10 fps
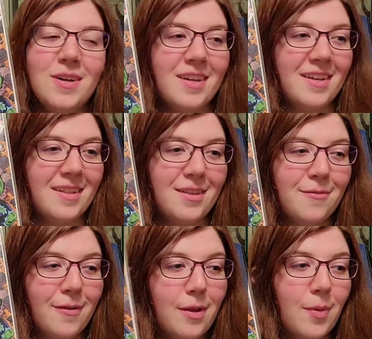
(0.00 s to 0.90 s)
And the
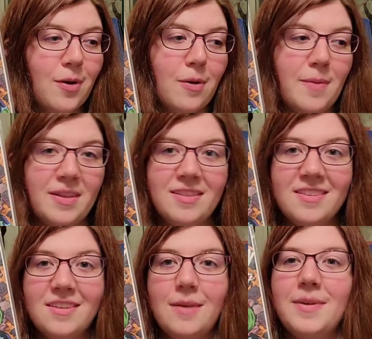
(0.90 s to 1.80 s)
funny part about
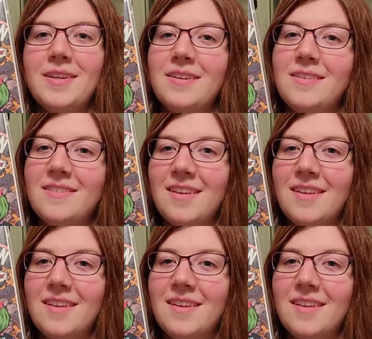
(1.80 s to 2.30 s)
this comic is